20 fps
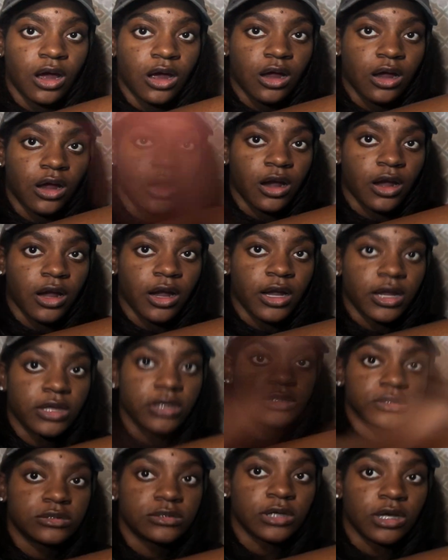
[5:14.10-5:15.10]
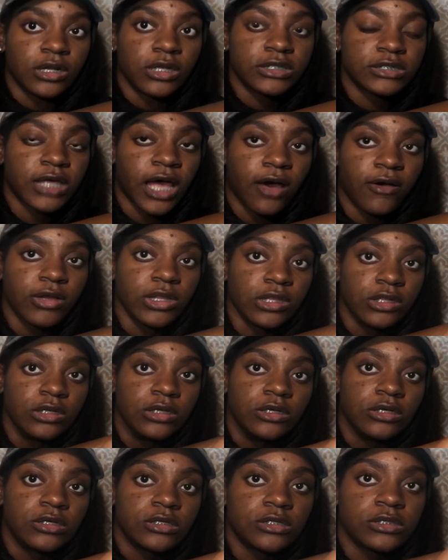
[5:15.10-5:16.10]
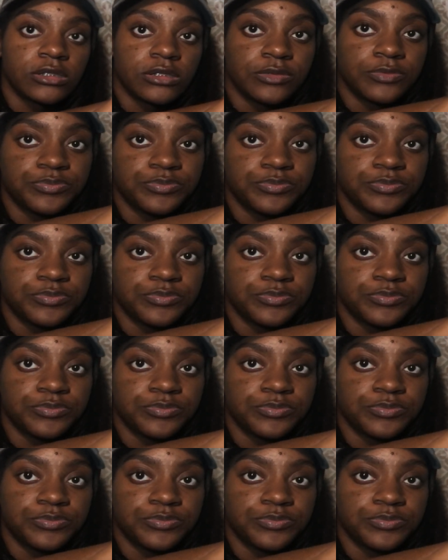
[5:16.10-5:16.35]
Alright, so this how it looks.